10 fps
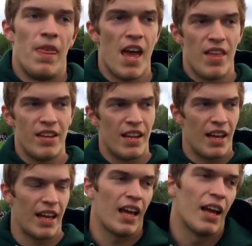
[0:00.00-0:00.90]
Yeah, they did.
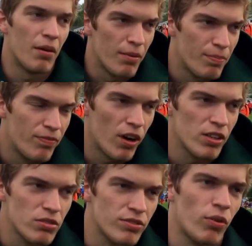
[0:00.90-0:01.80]
I, I, my
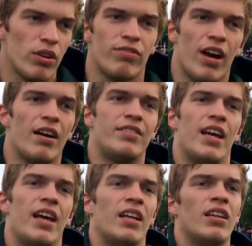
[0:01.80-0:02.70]
farthest was
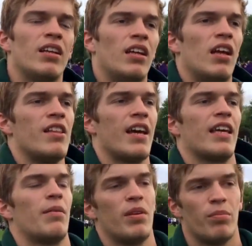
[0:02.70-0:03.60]
45-10, and that
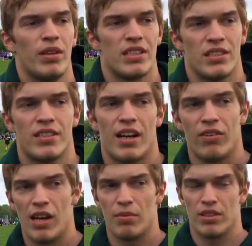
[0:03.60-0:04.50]
kept me in place the entire
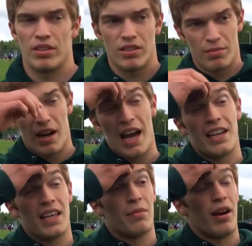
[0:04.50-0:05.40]
way. But but I had
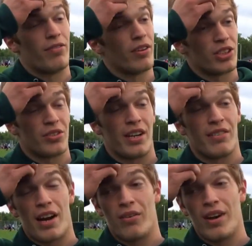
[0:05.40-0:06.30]
to get my first three in
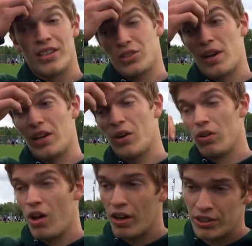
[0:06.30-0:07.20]
right away so I could go
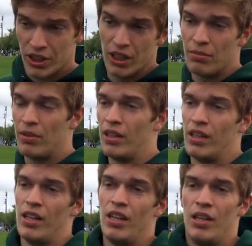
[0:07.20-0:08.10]
long jump
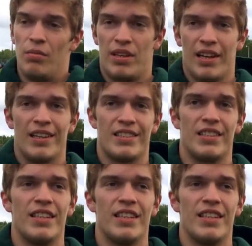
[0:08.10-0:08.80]
because the